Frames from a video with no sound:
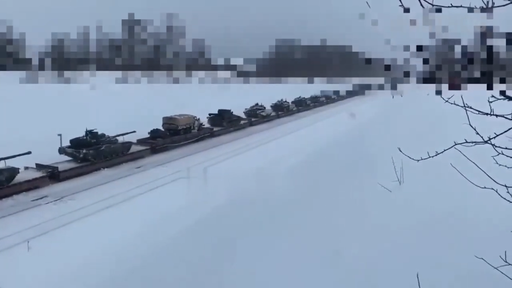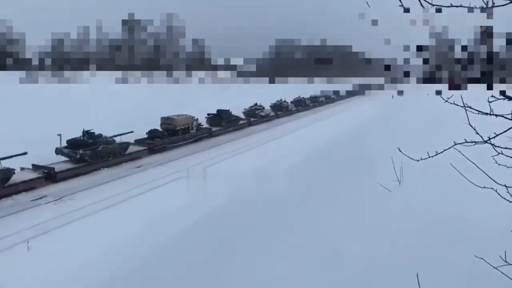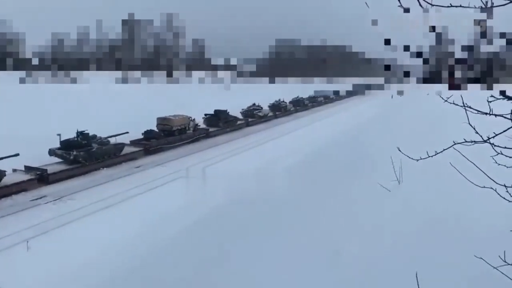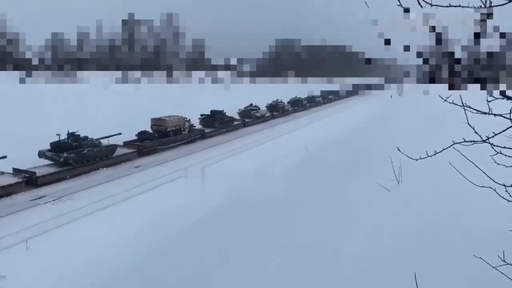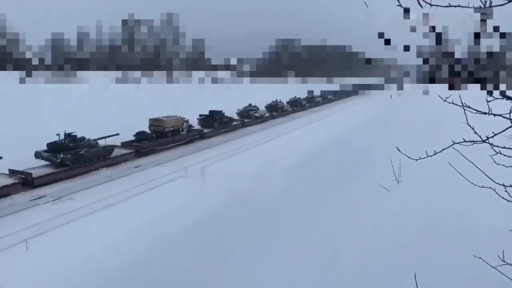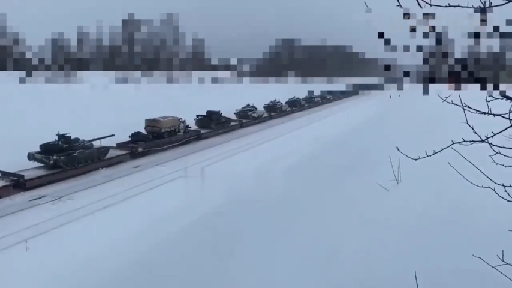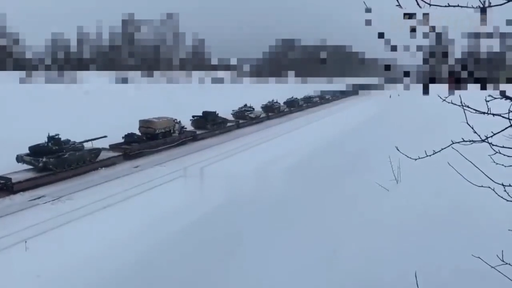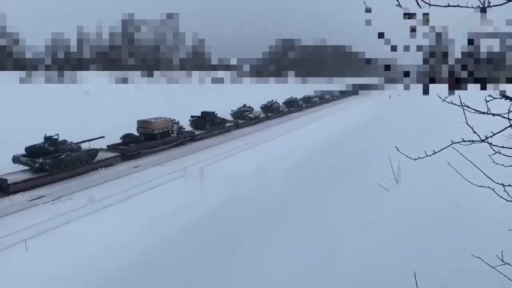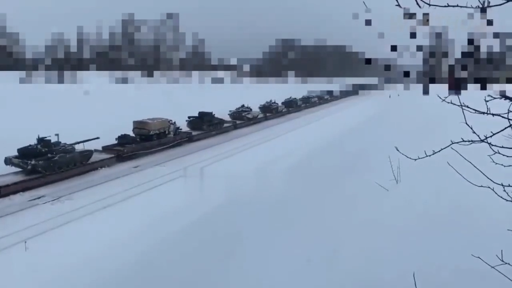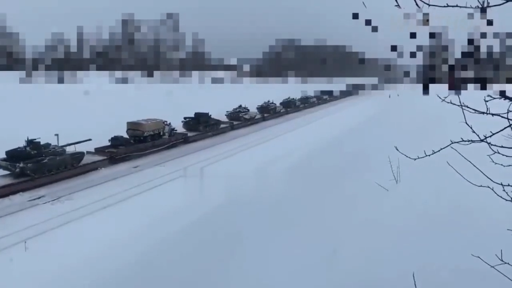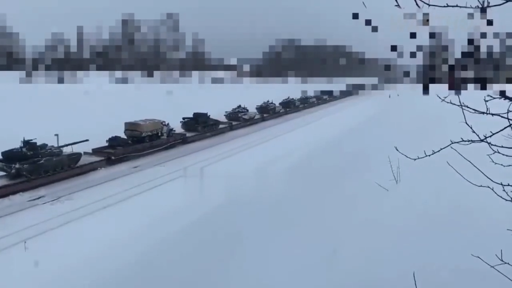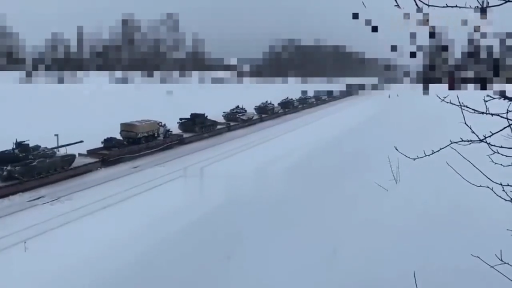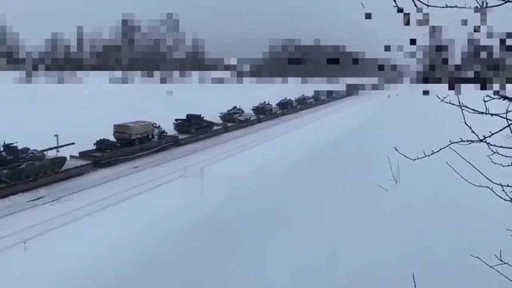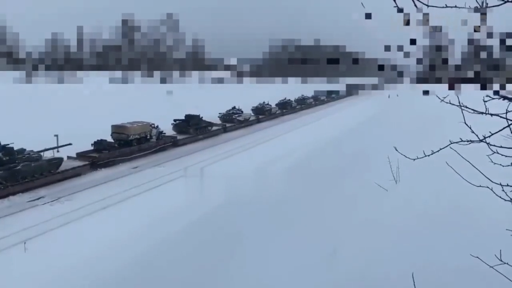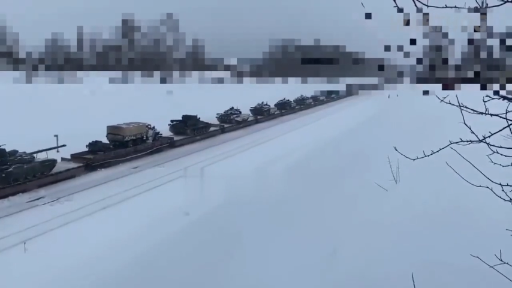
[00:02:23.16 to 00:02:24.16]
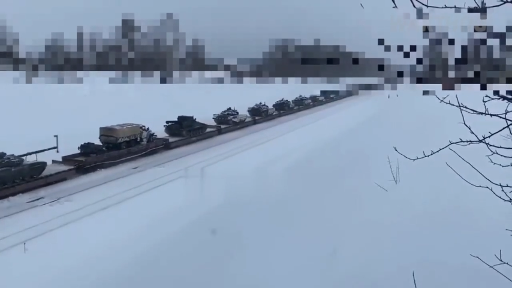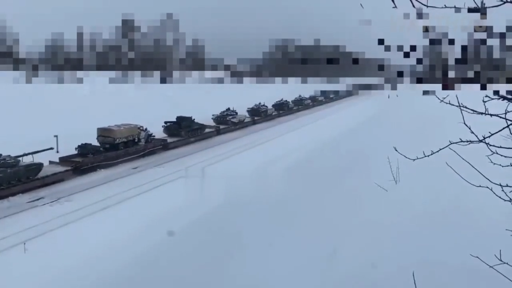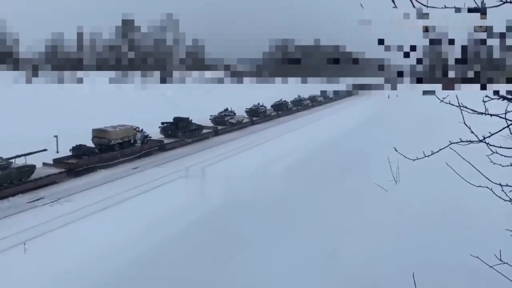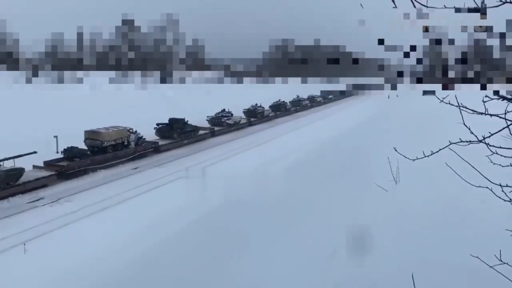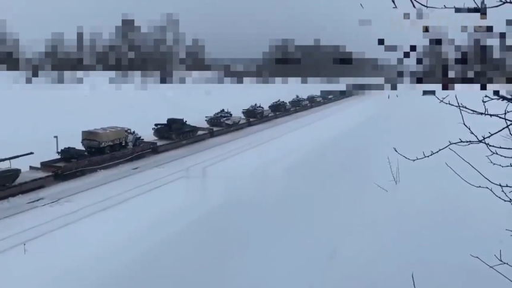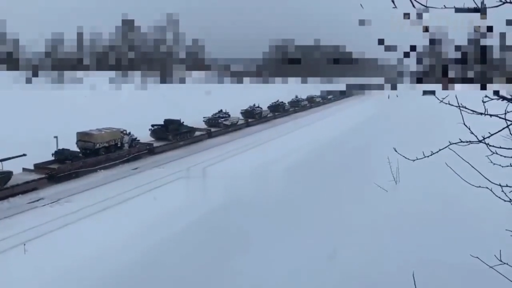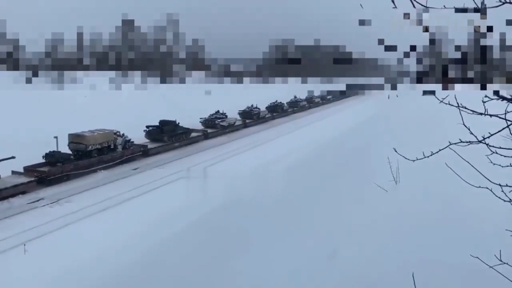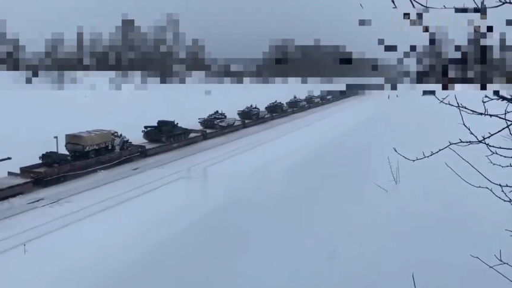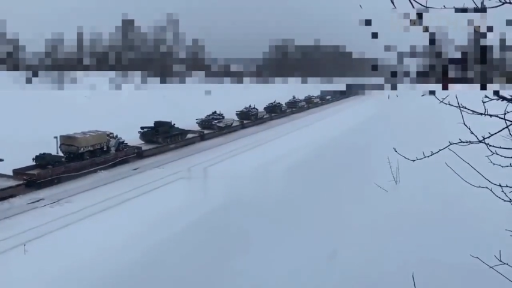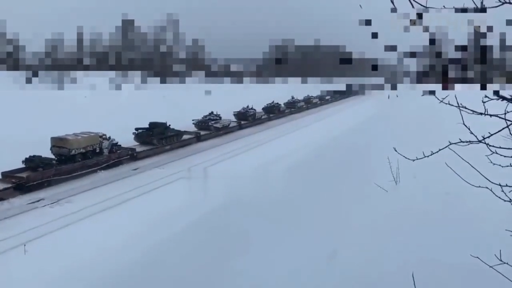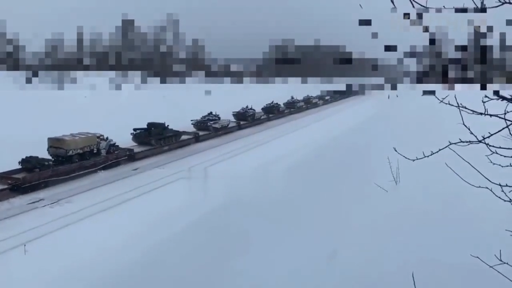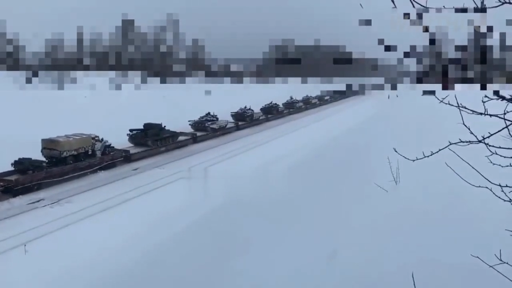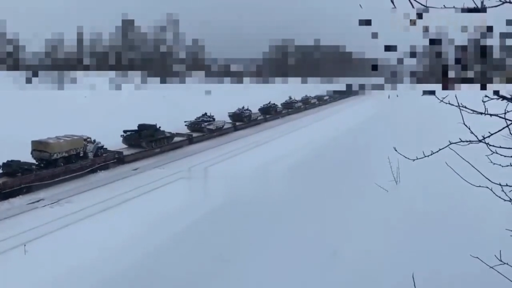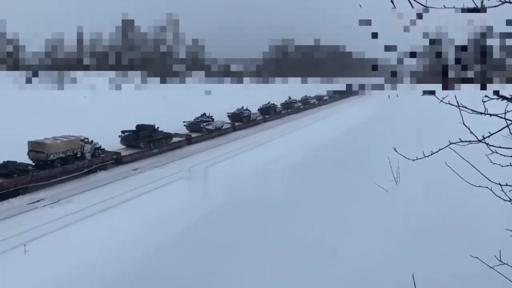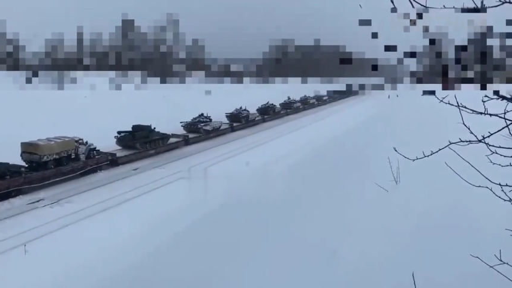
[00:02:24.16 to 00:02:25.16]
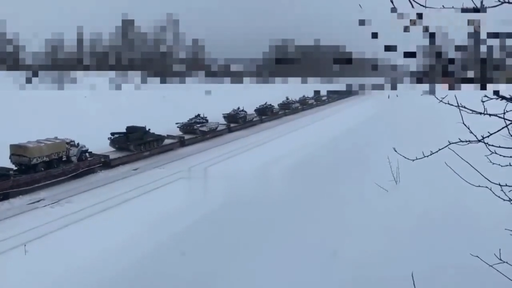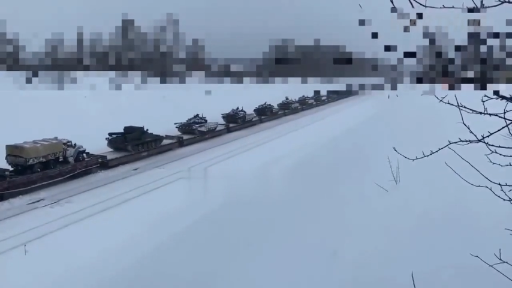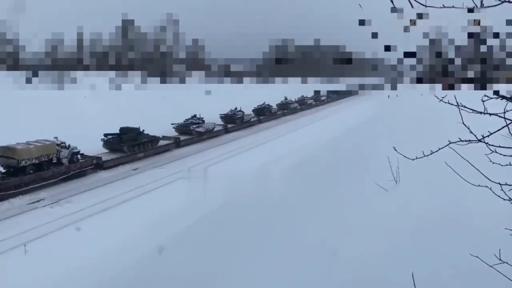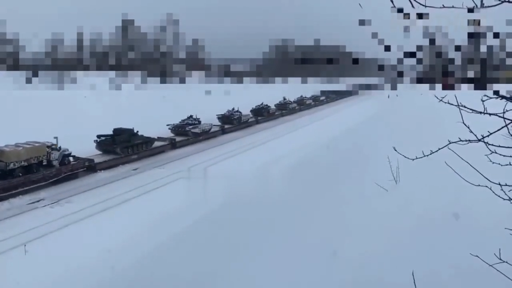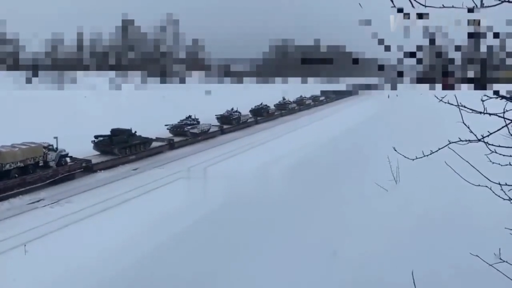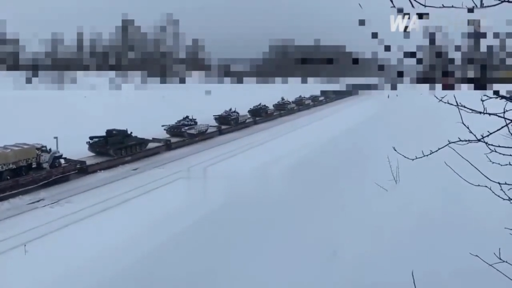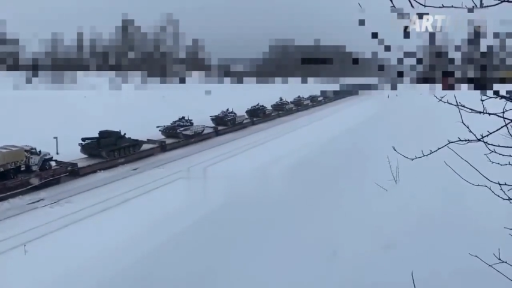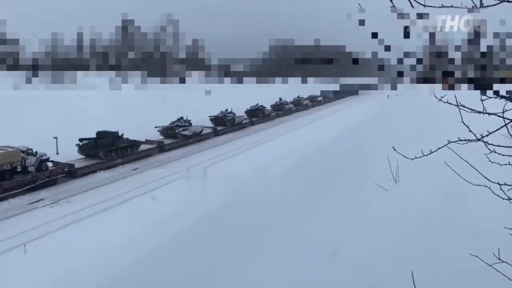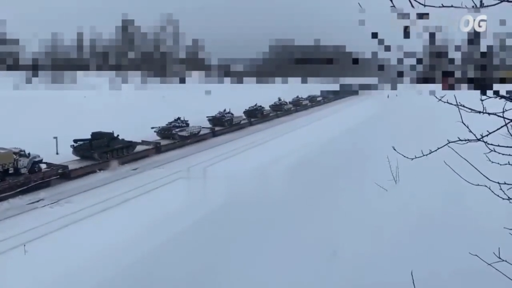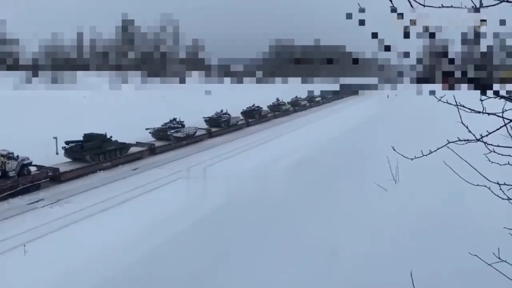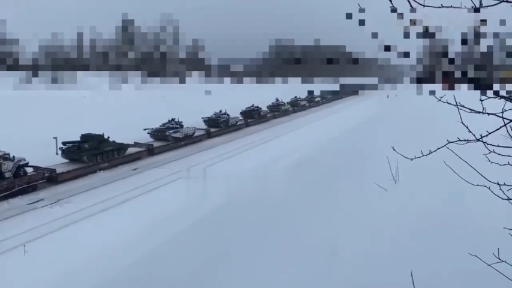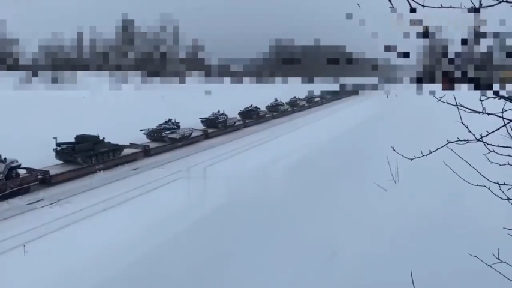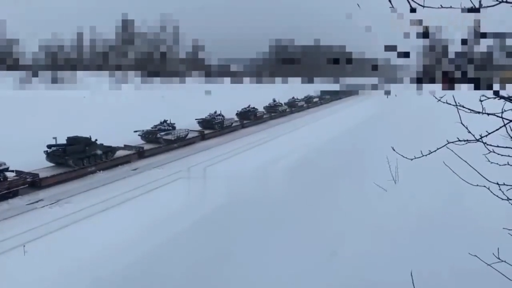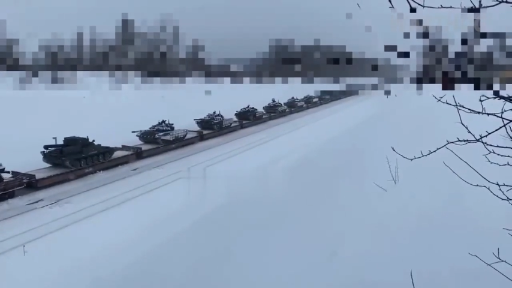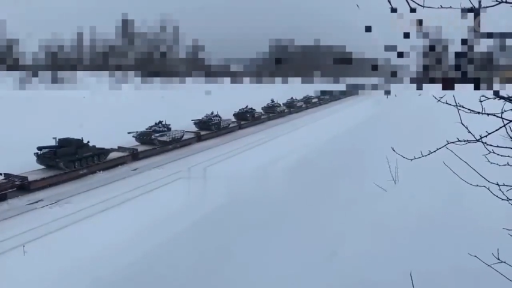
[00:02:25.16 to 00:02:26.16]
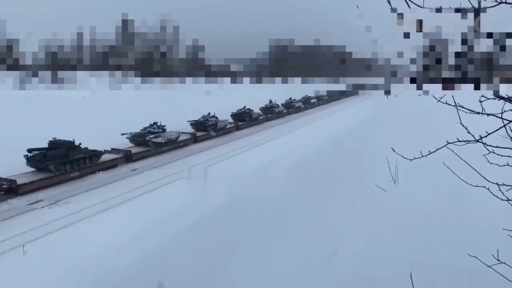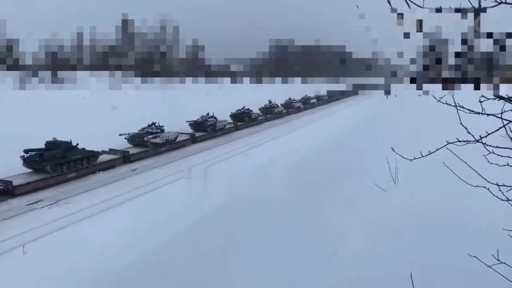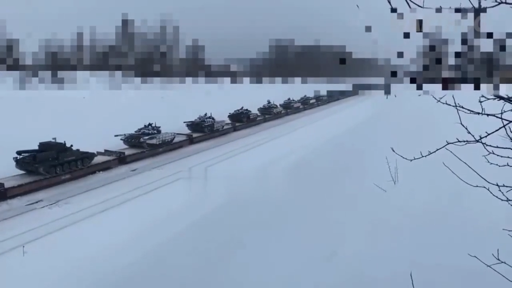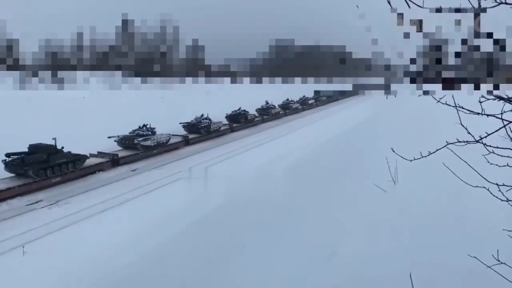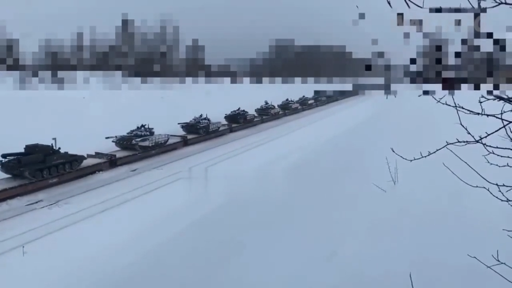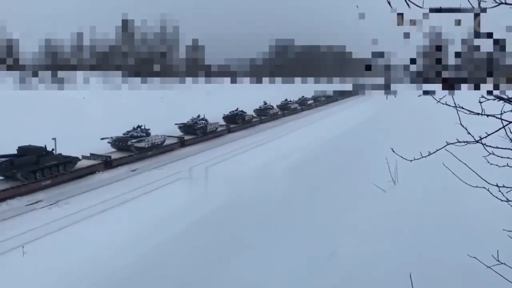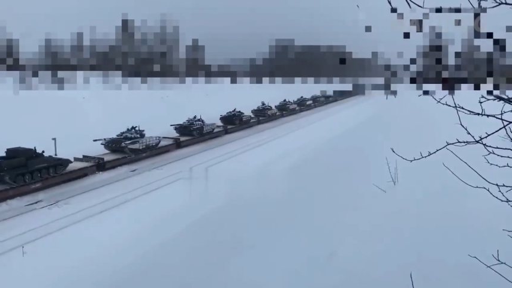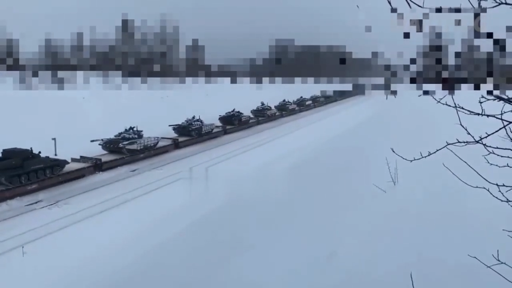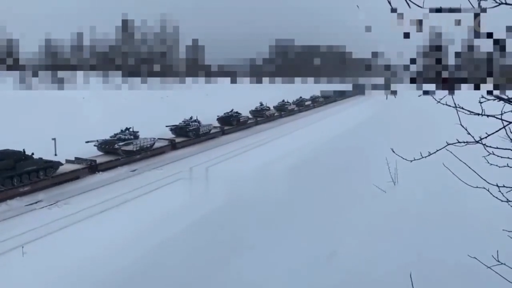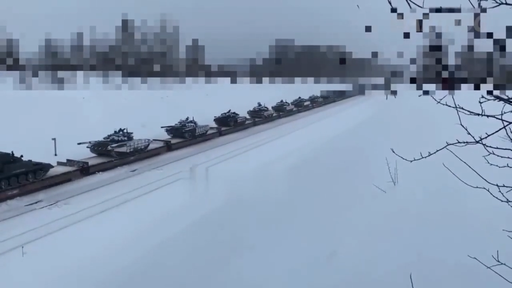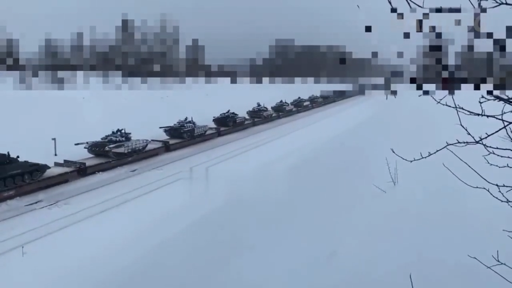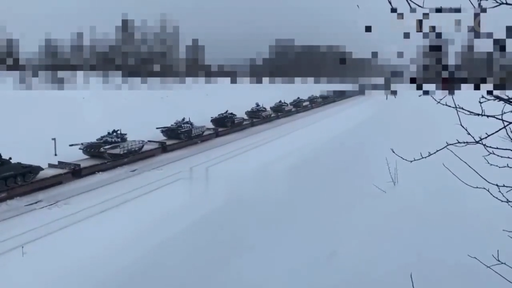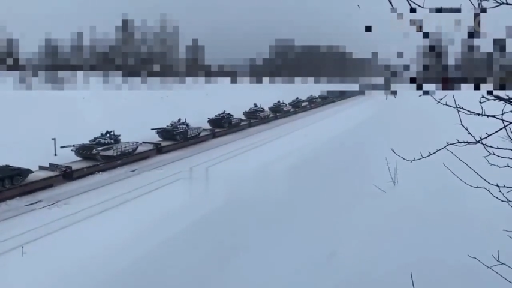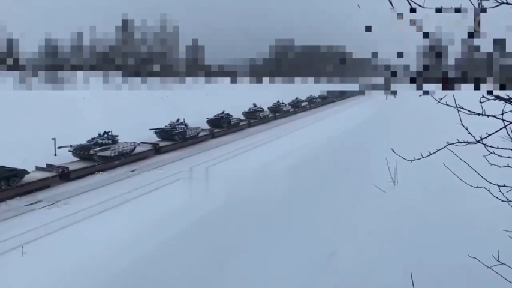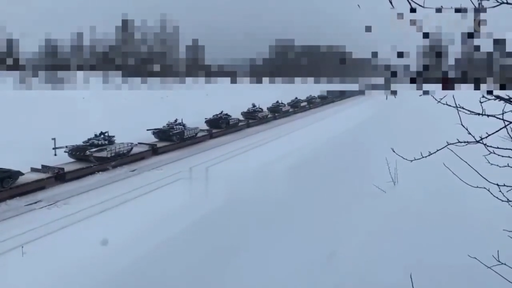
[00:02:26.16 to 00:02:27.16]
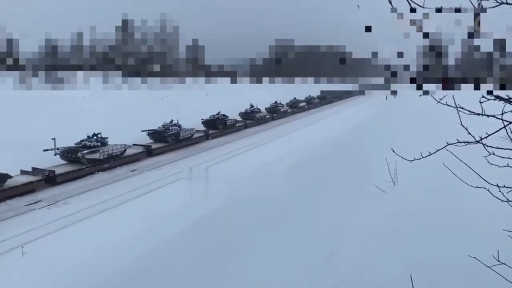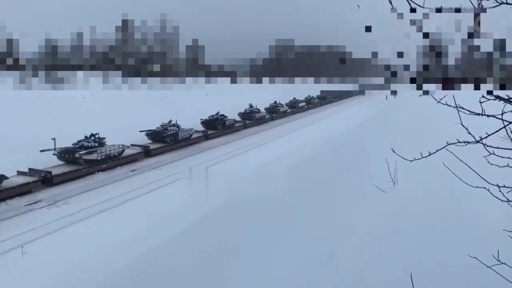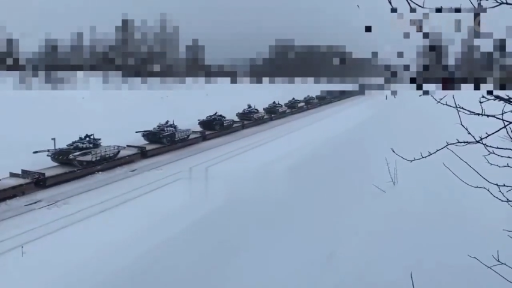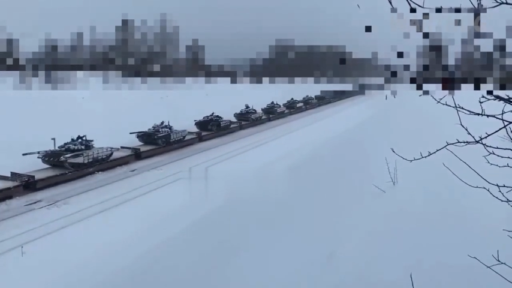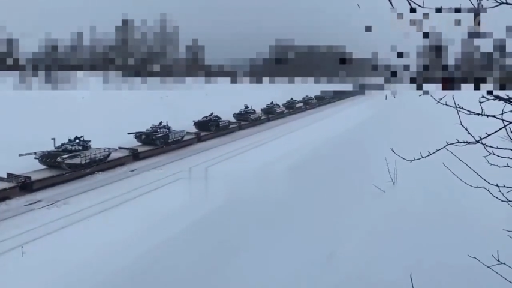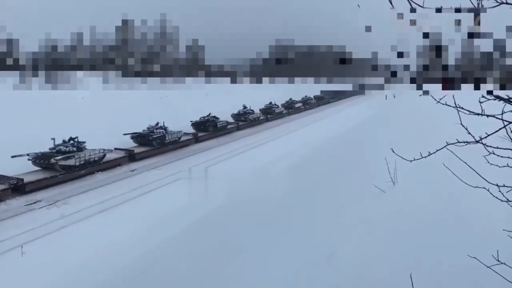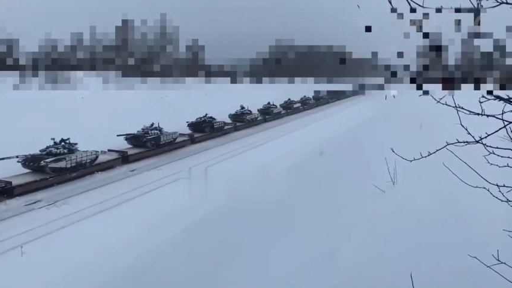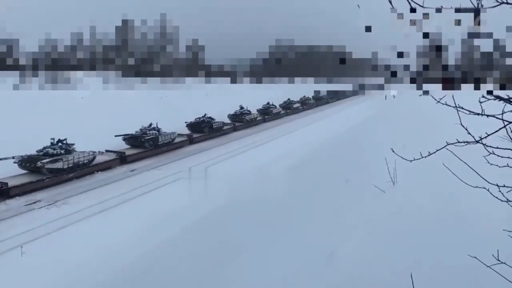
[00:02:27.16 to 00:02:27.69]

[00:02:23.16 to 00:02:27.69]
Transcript: Nobody's mouth can be seen.